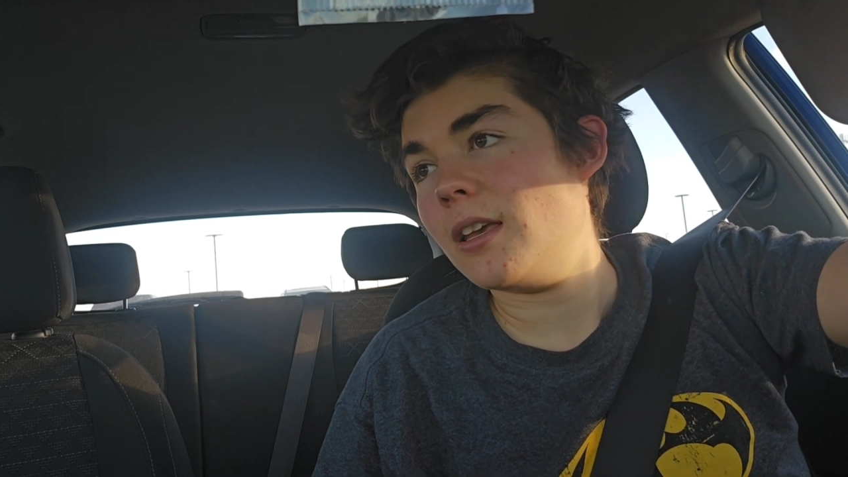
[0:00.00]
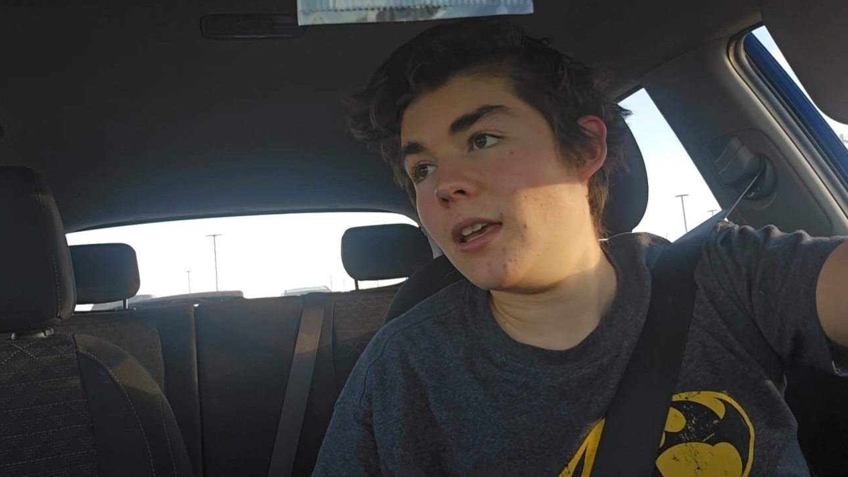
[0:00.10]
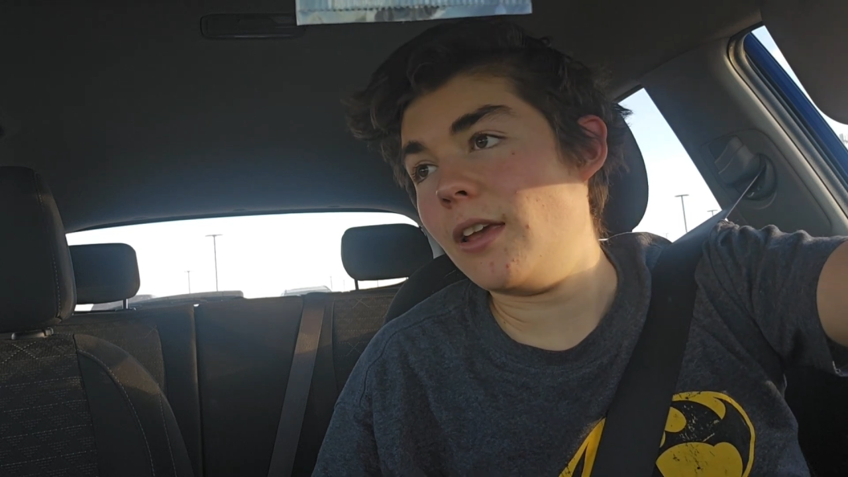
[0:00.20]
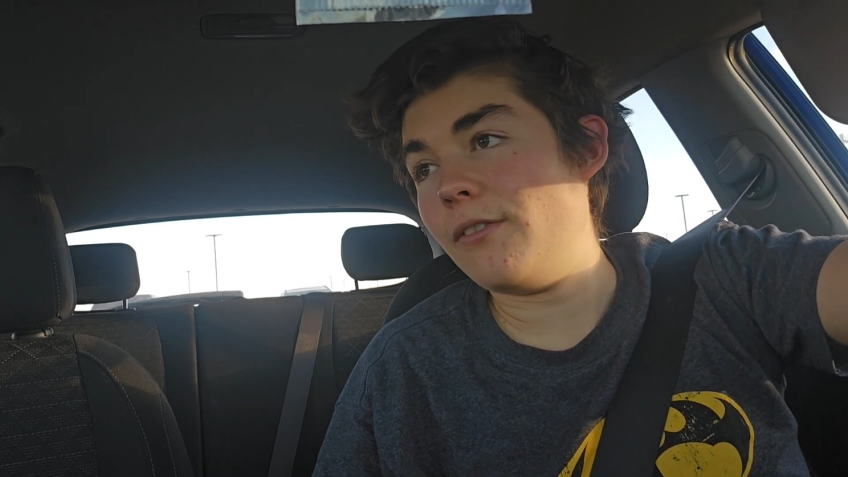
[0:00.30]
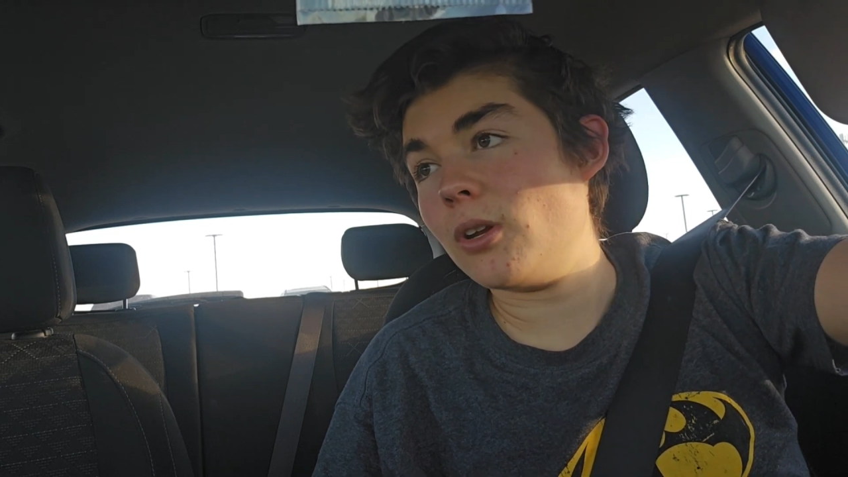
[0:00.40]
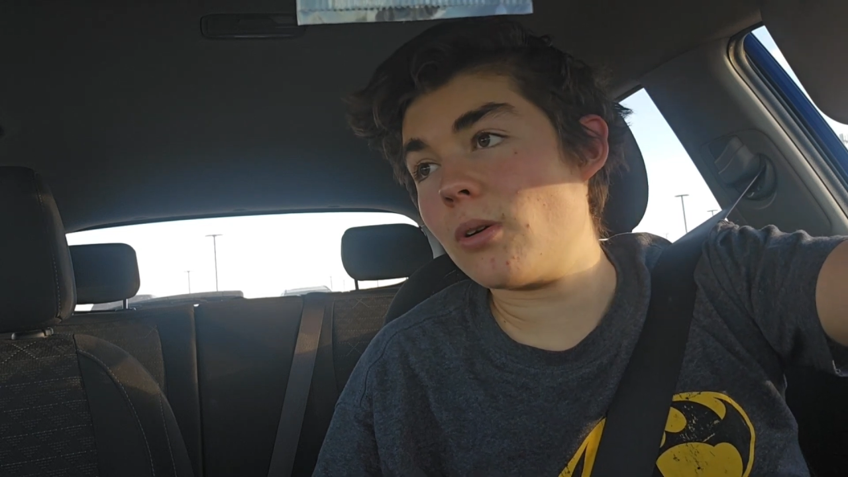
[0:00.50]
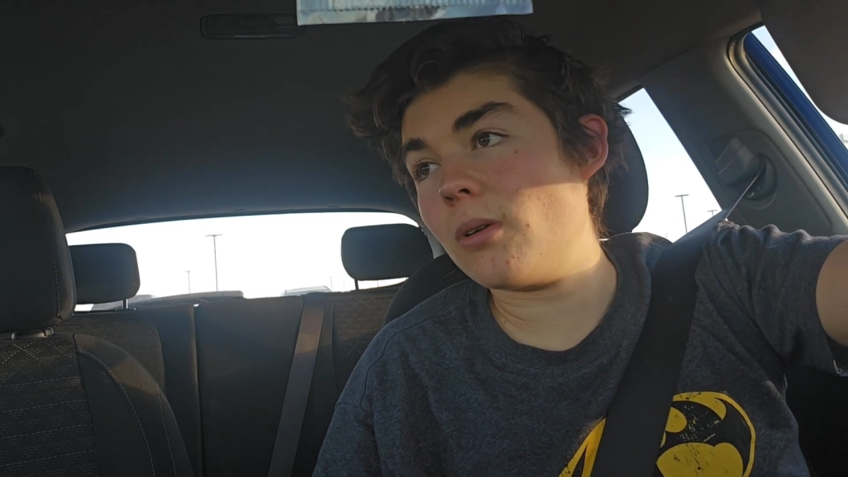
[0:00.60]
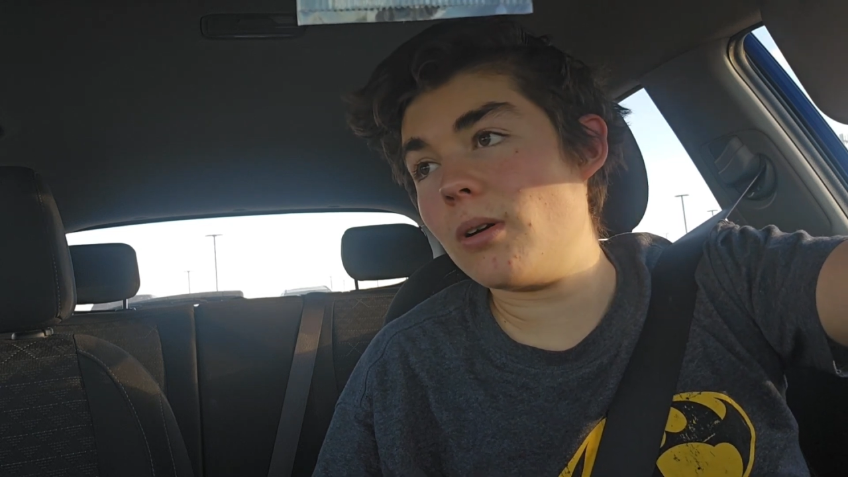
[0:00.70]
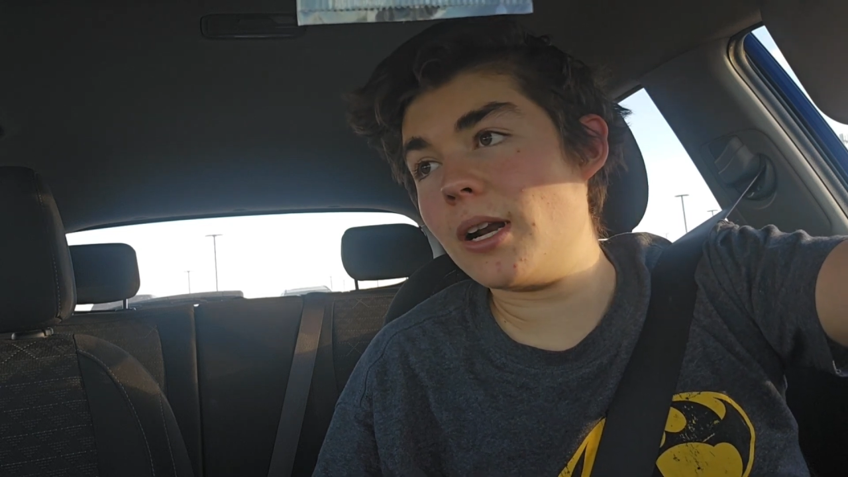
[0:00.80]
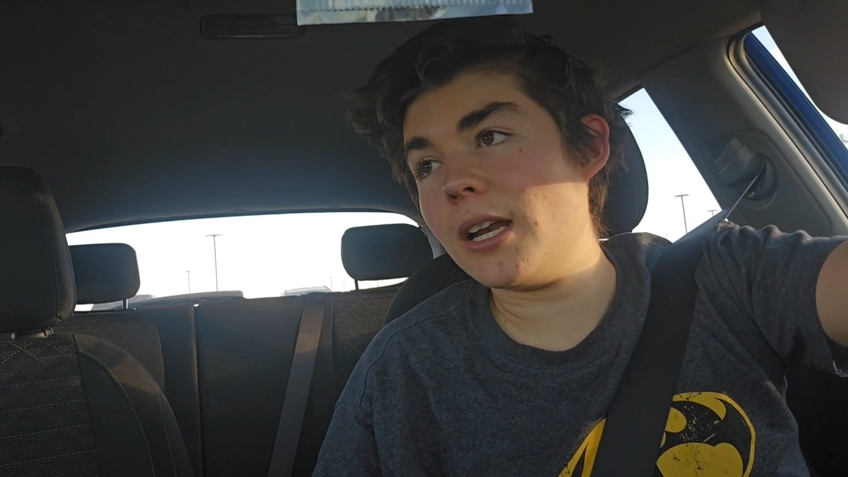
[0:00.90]
If you're
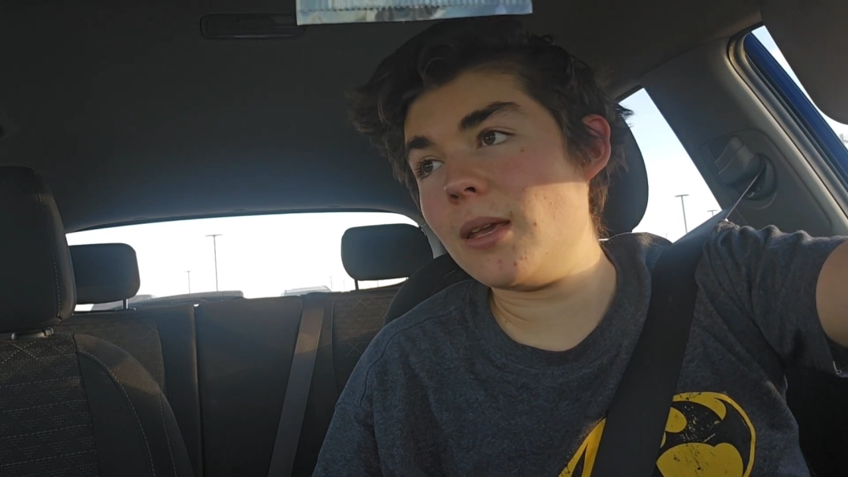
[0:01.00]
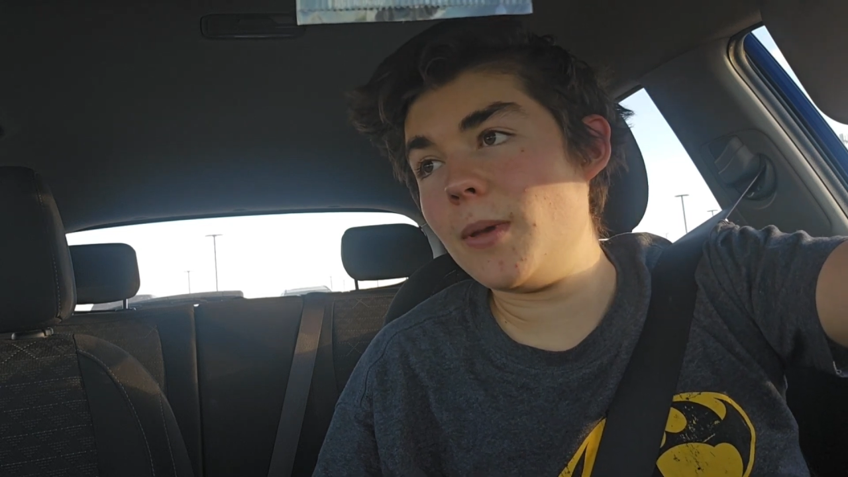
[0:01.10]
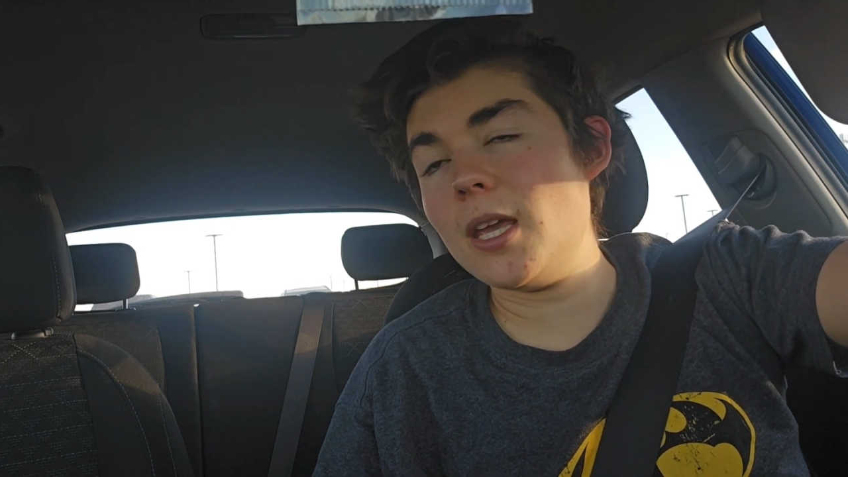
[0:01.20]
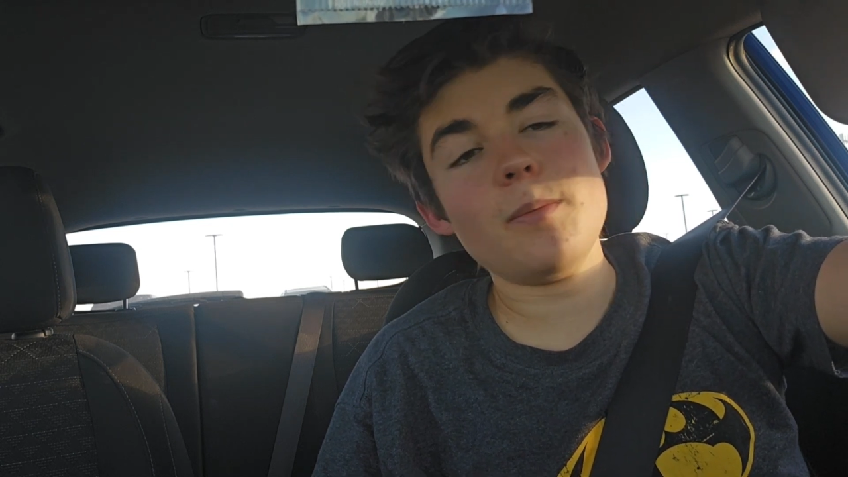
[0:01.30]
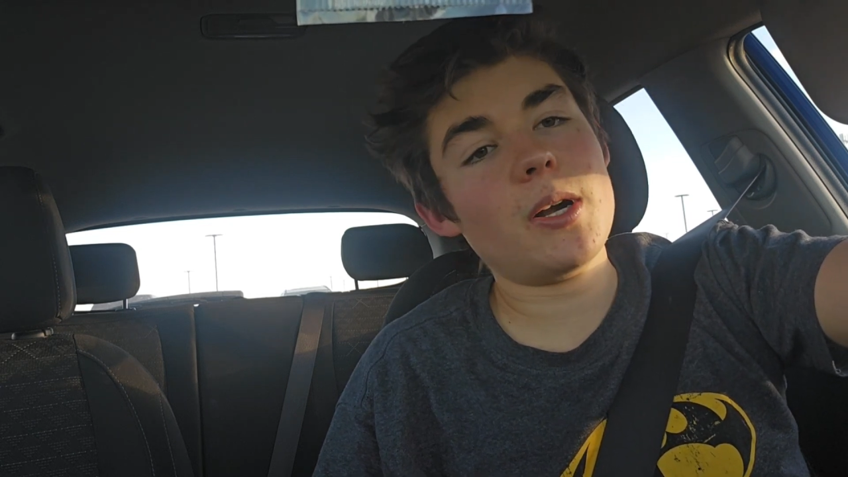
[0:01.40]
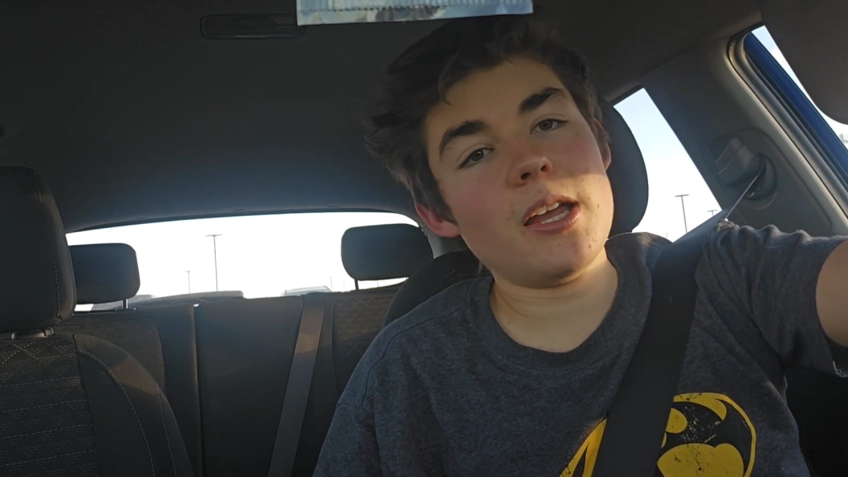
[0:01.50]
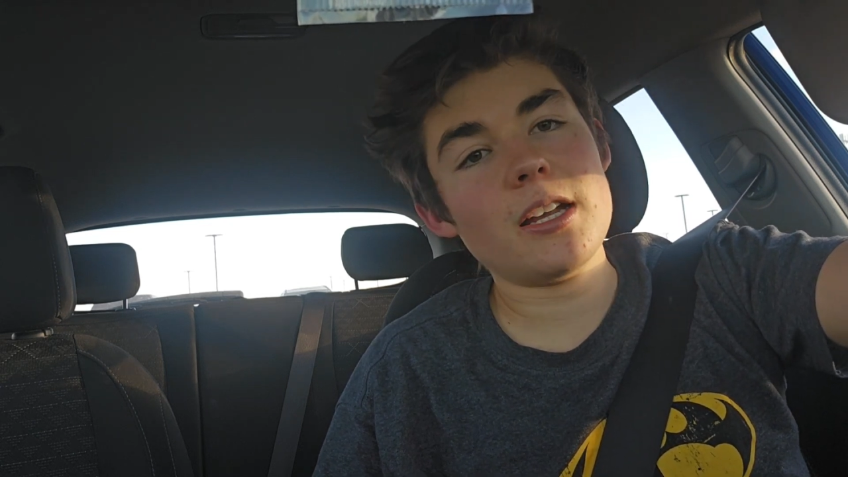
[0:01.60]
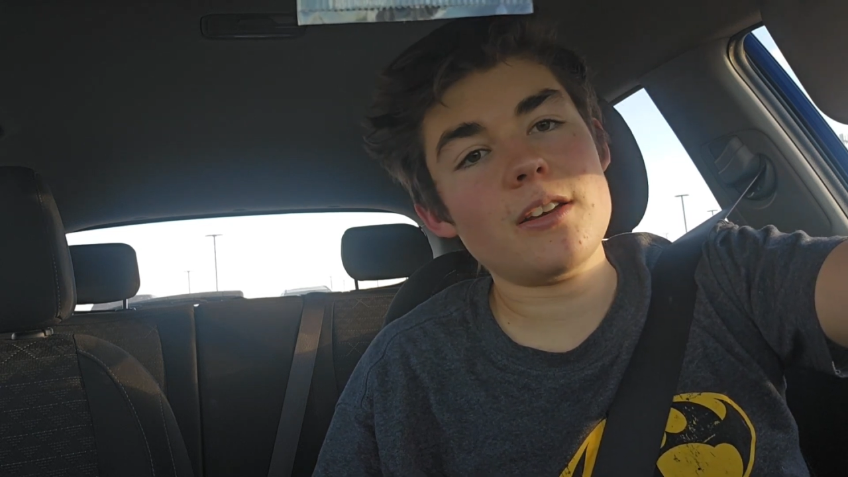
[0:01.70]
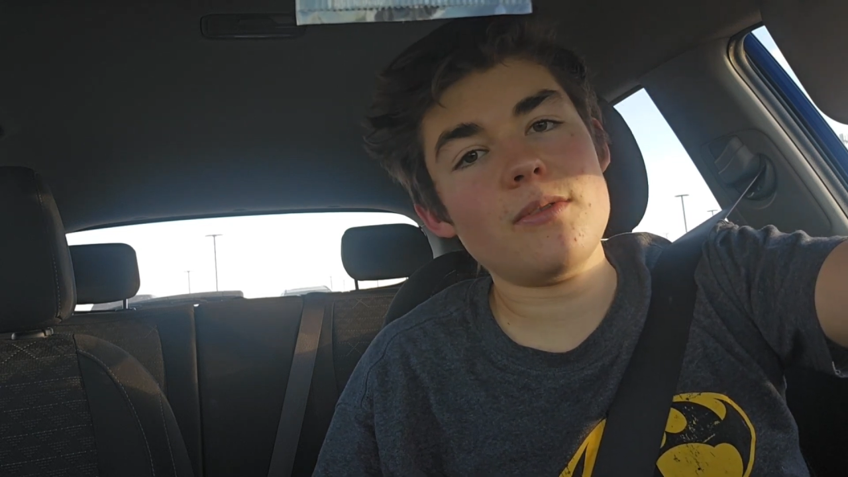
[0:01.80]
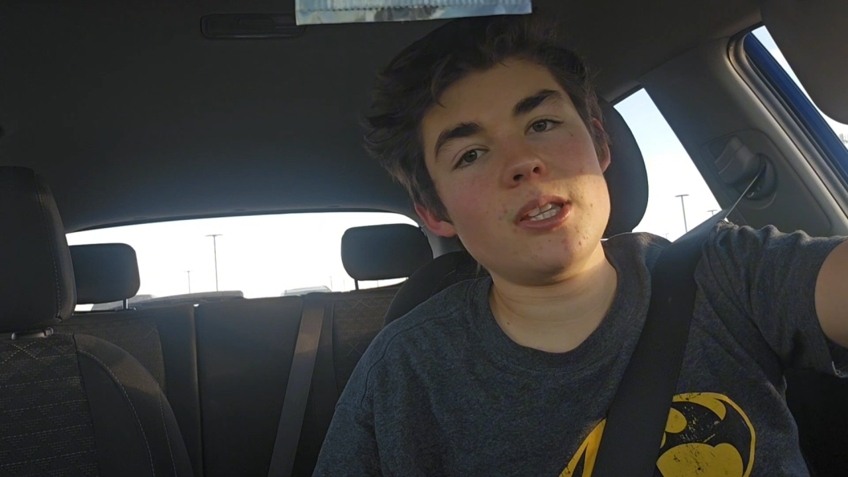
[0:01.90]
already being
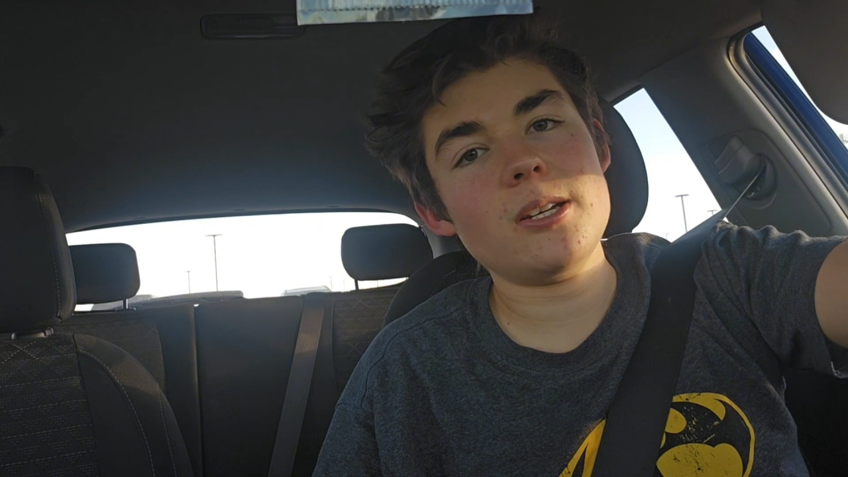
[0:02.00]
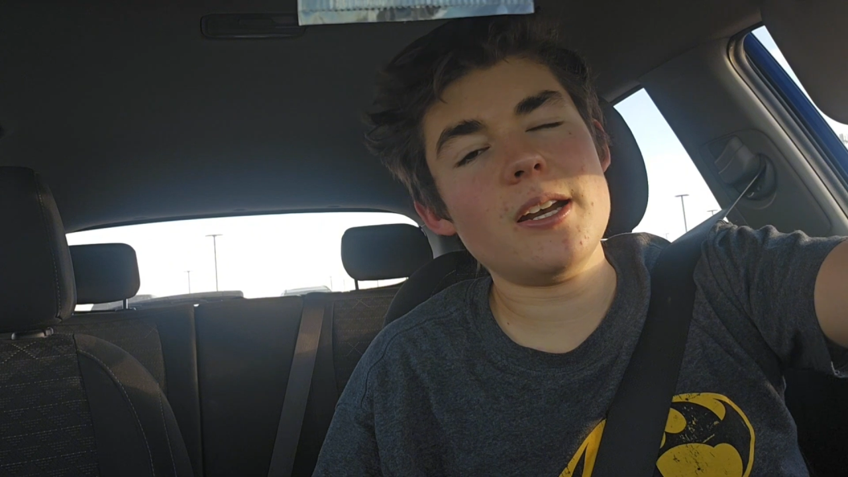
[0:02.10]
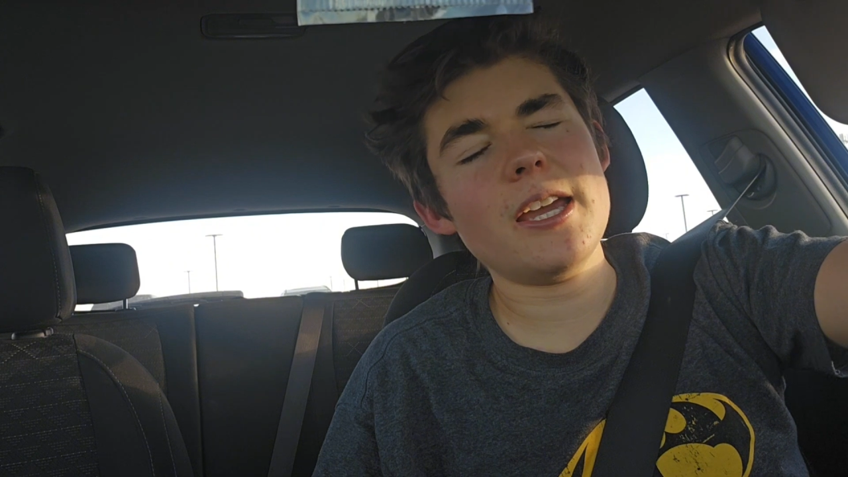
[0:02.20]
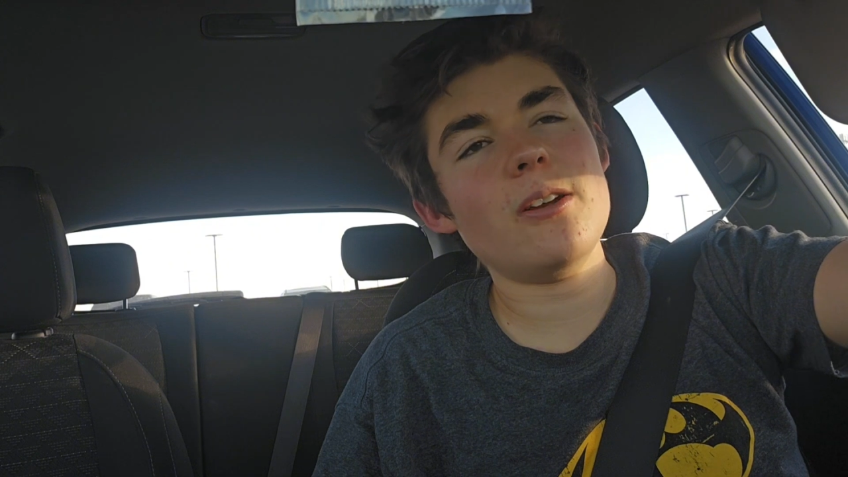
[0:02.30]
productive with your day,